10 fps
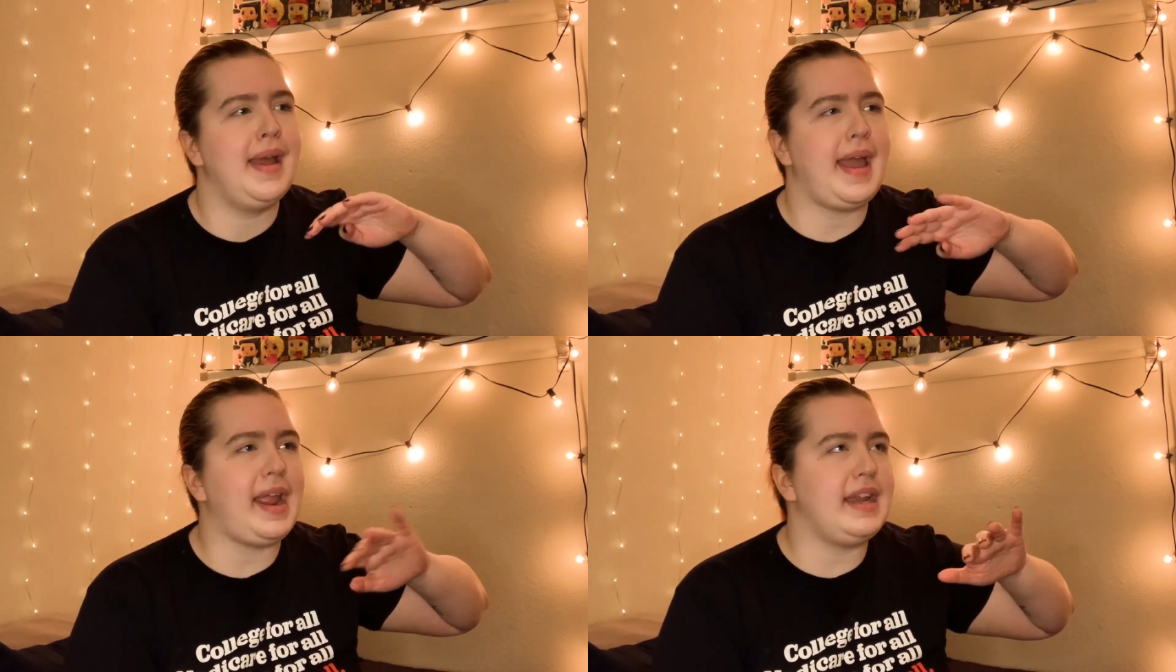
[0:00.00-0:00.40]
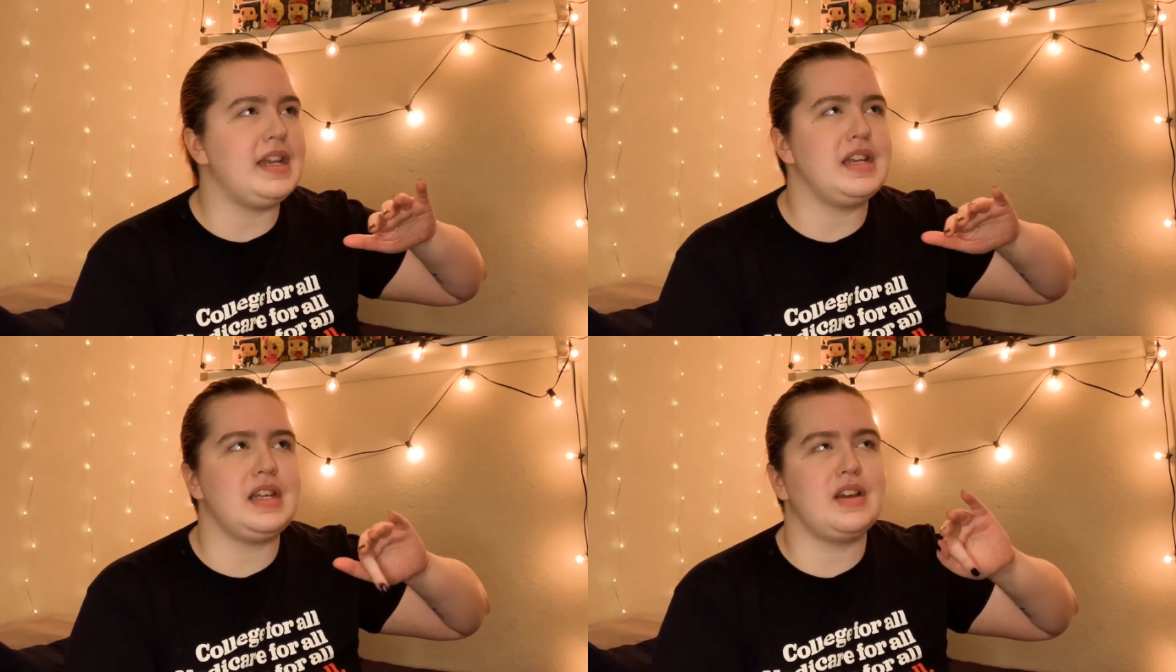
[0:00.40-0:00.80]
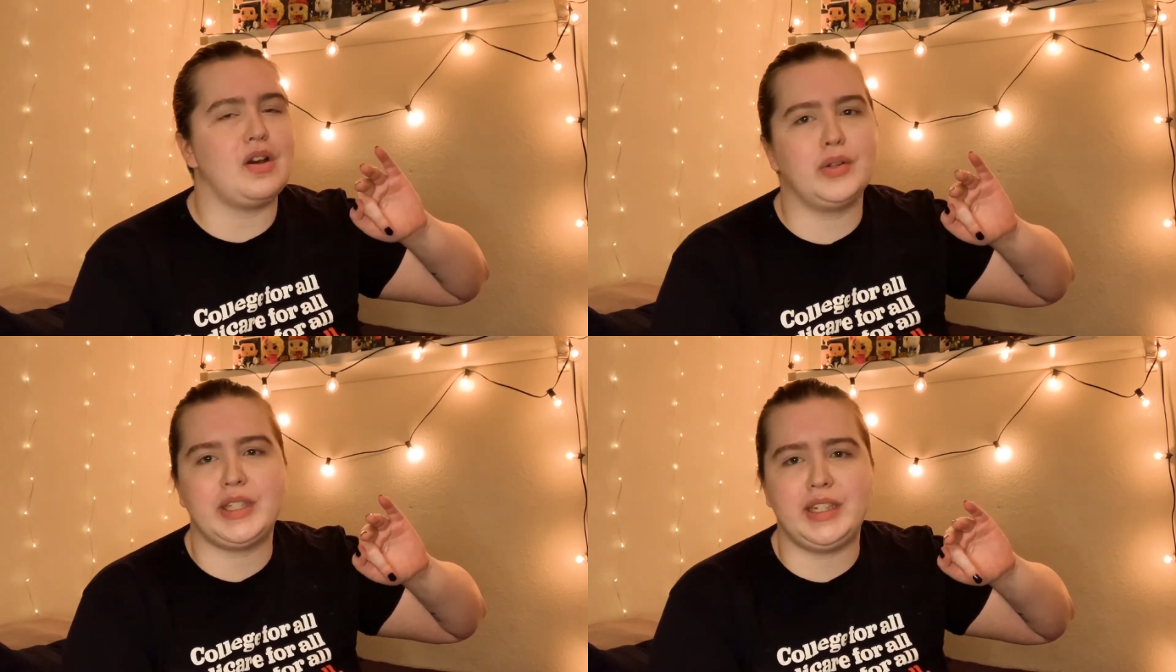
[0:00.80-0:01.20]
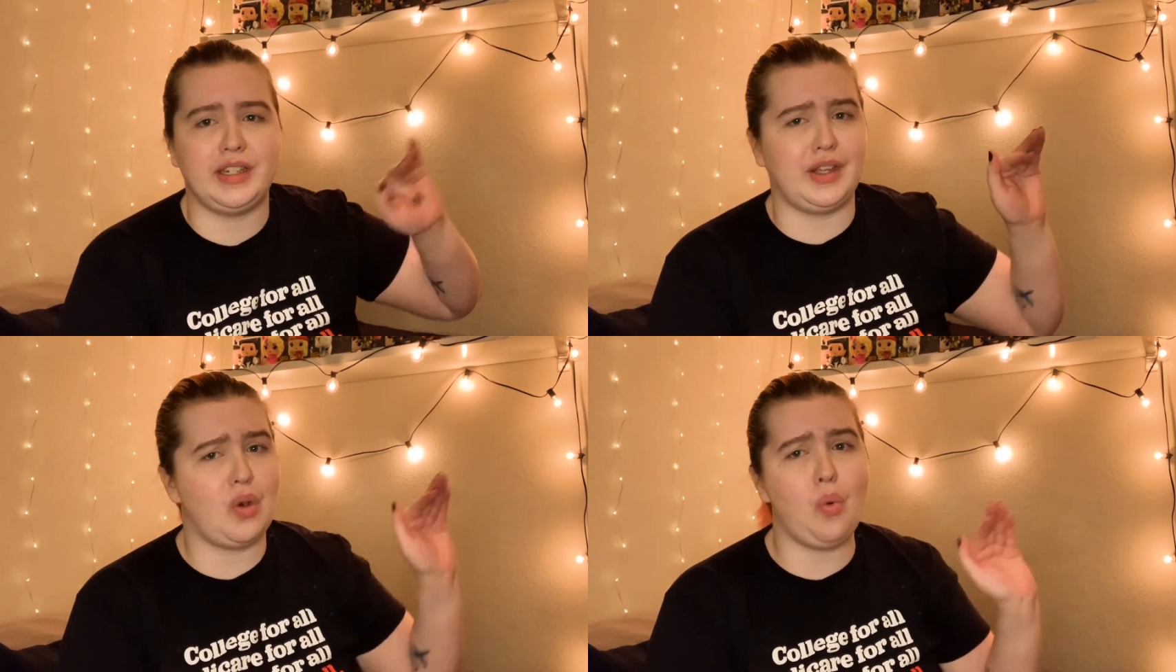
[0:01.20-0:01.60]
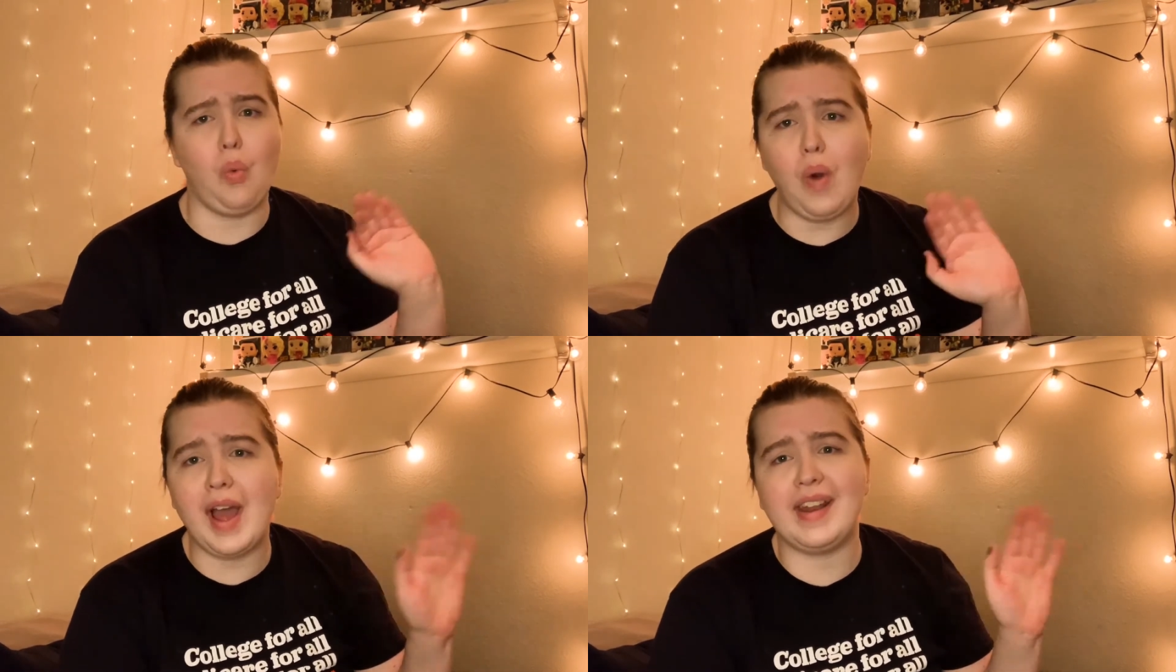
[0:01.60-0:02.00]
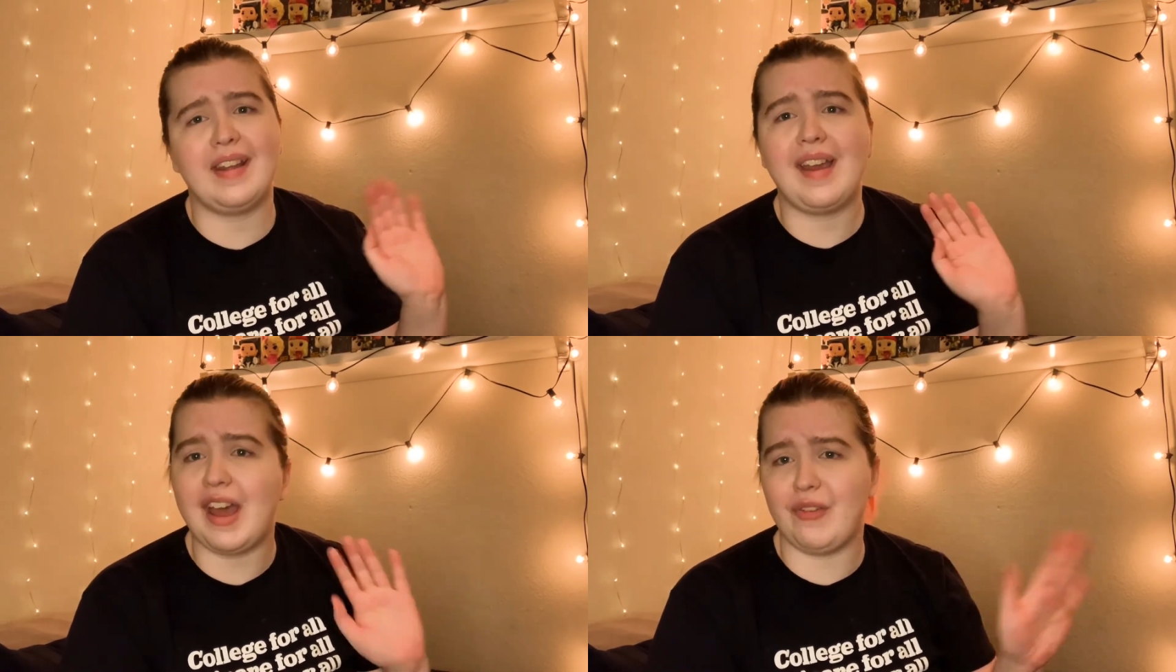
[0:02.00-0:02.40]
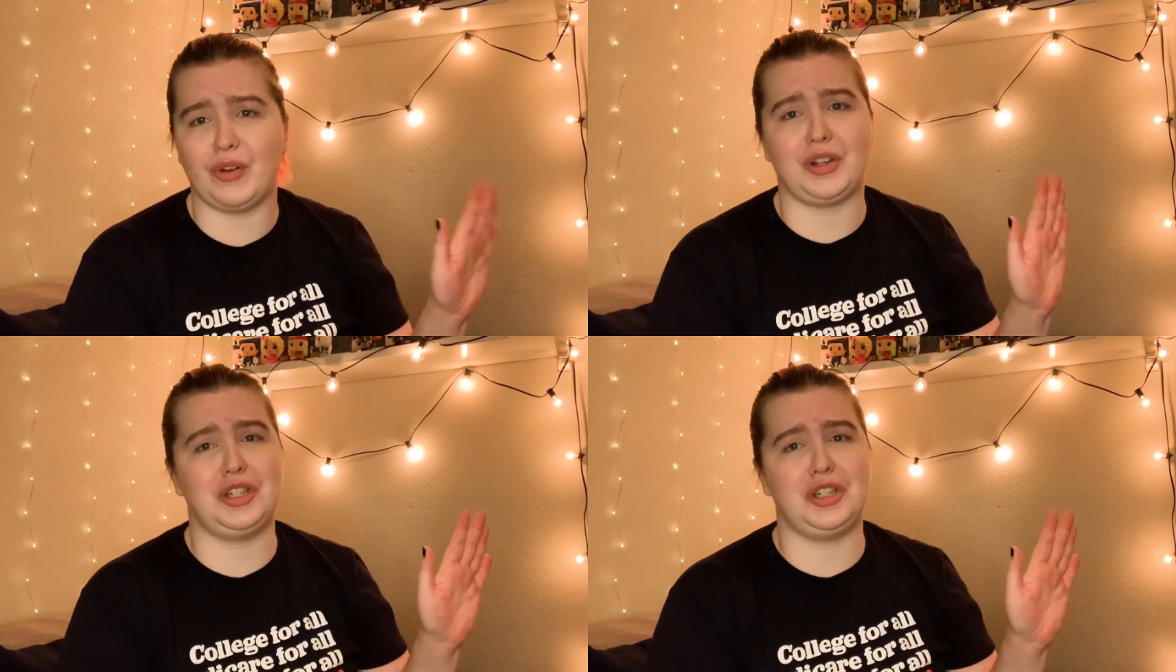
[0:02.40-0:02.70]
ADD, OCD, whatever.